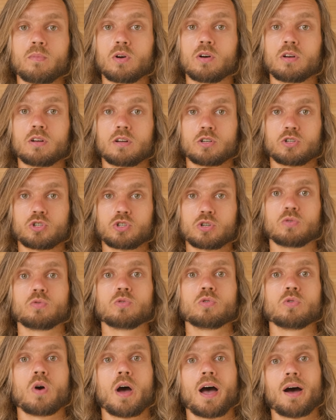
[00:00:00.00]
gonna show
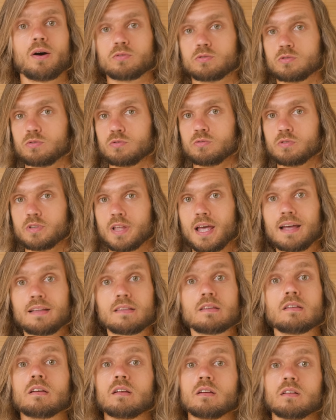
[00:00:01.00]
you how to do
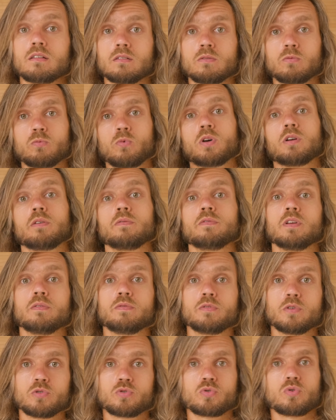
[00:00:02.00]
that in one of the
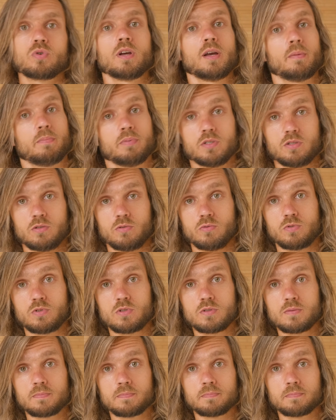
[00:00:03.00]
future episodes.